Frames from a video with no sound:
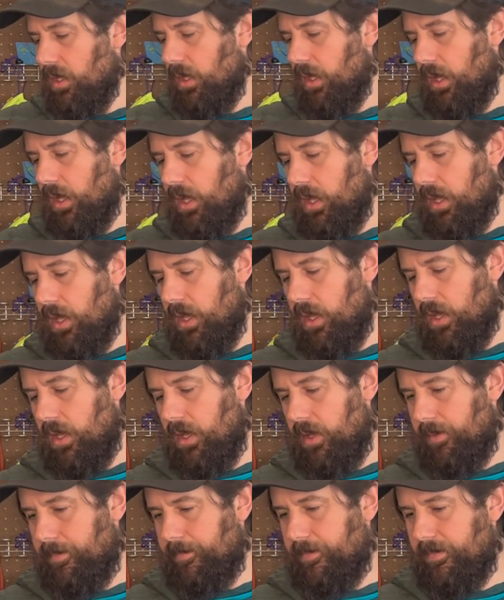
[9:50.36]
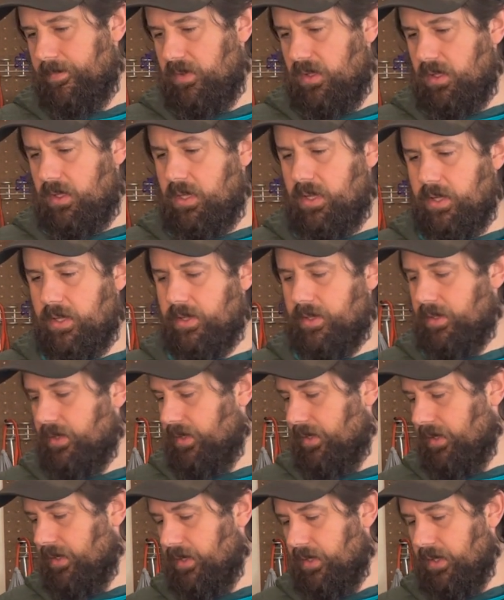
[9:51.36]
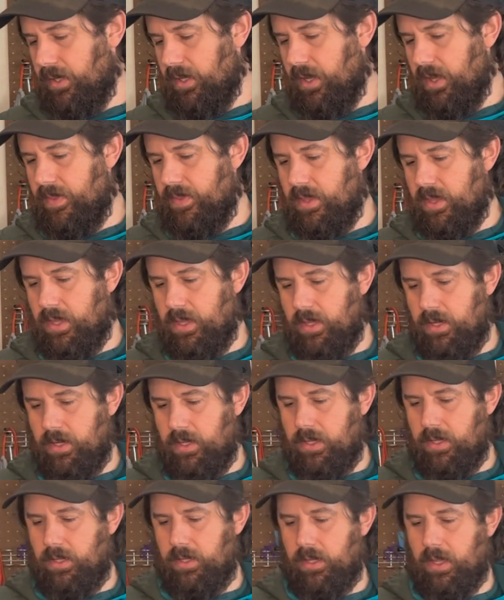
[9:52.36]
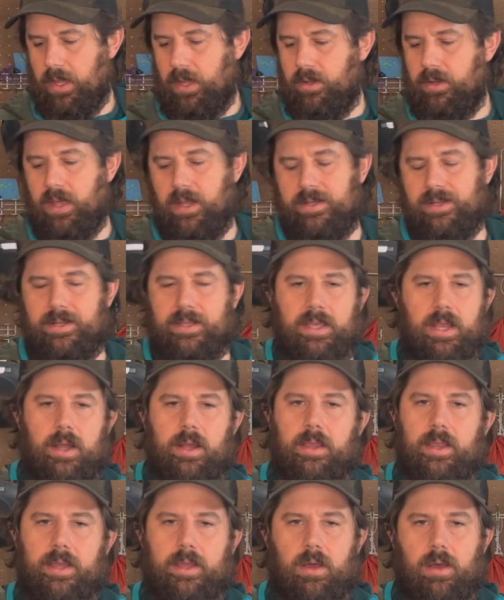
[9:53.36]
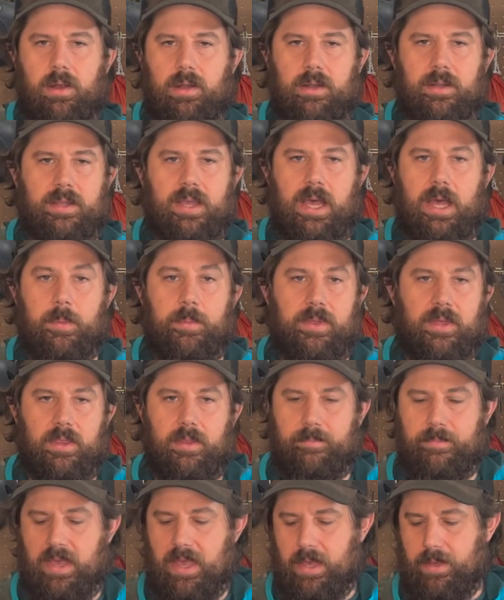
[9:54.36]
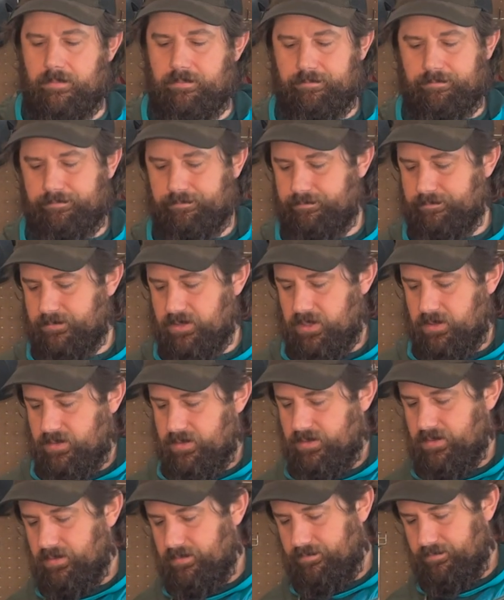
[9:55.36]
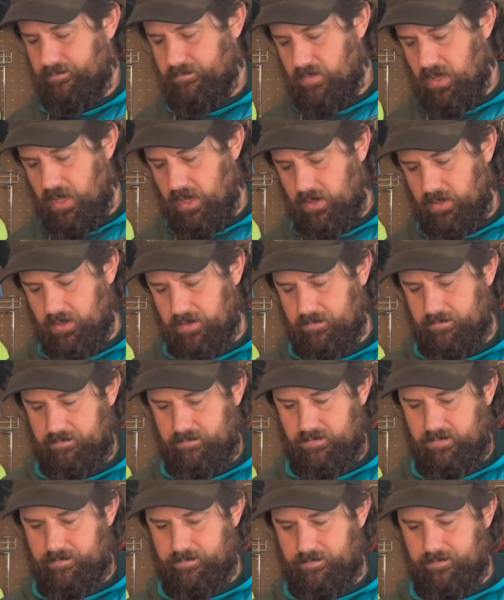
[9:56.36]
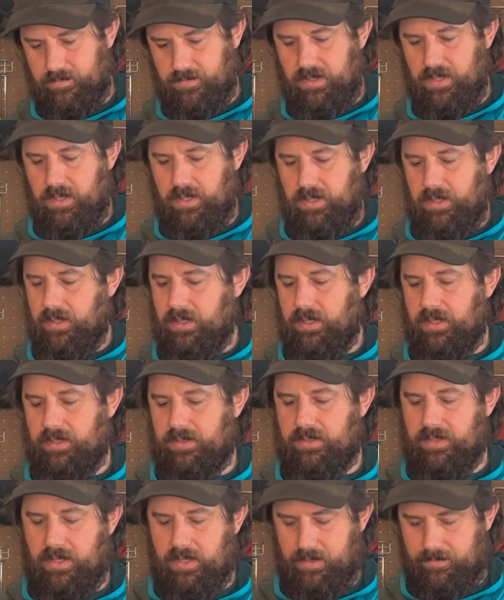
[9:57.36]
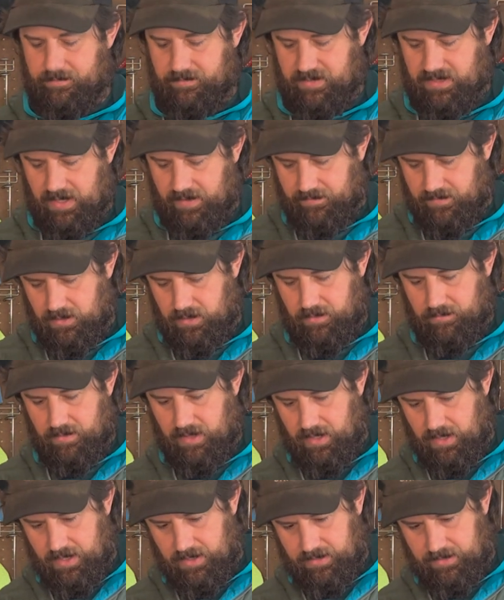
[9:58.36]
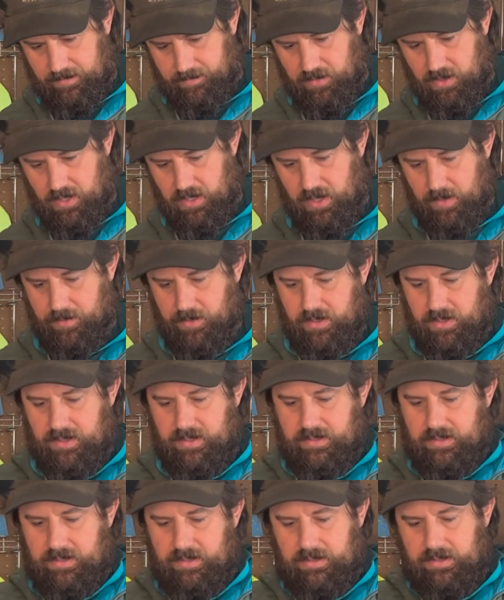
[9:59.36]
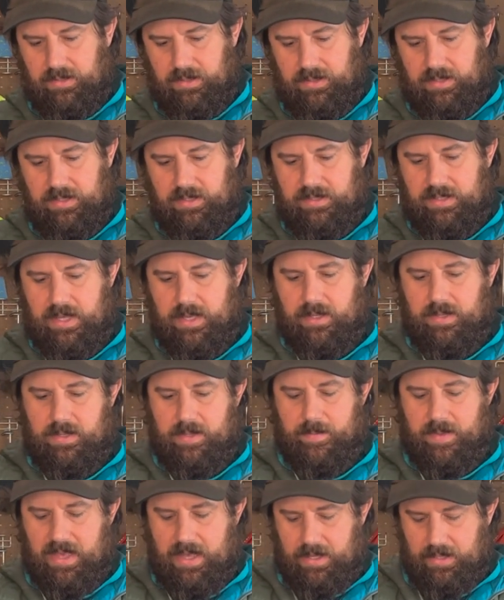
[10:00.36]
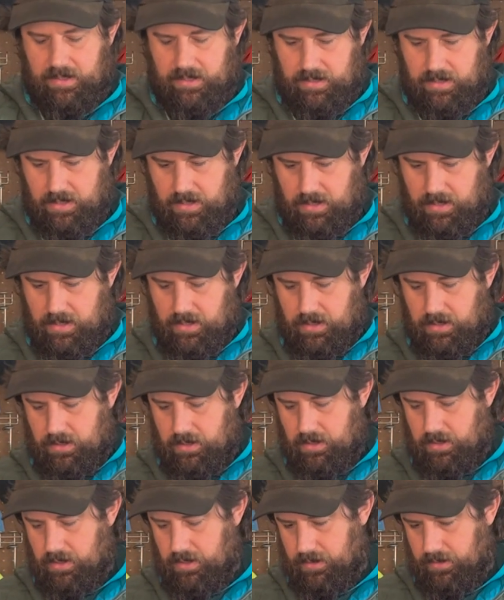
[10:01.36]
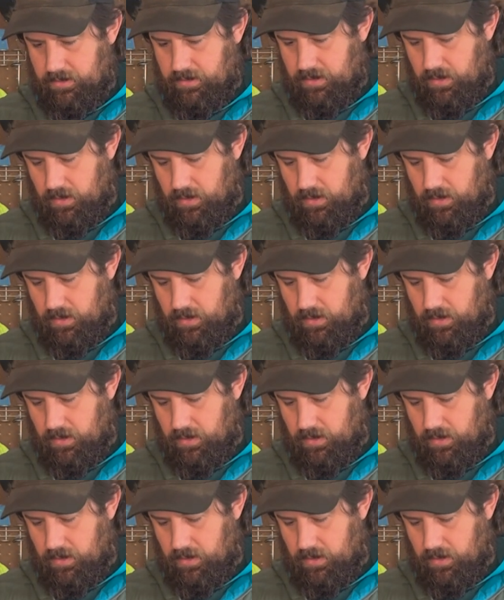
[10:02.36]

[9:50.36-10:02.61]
And then I did carry like a hard copy of the map, just, I don't know, because safety, I guess. But I slid this down in the back. There's a